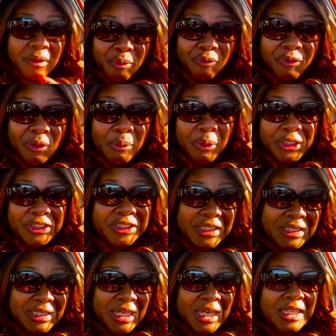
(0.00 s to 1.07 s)
from what
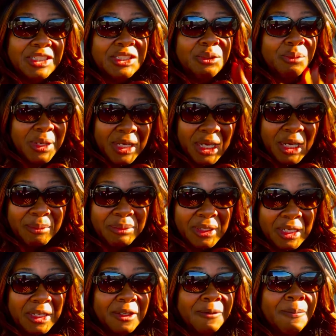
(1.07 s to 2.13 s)
she says, she went up
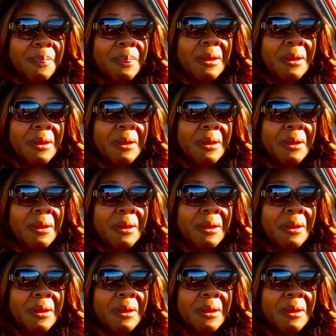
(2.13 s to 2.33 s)
there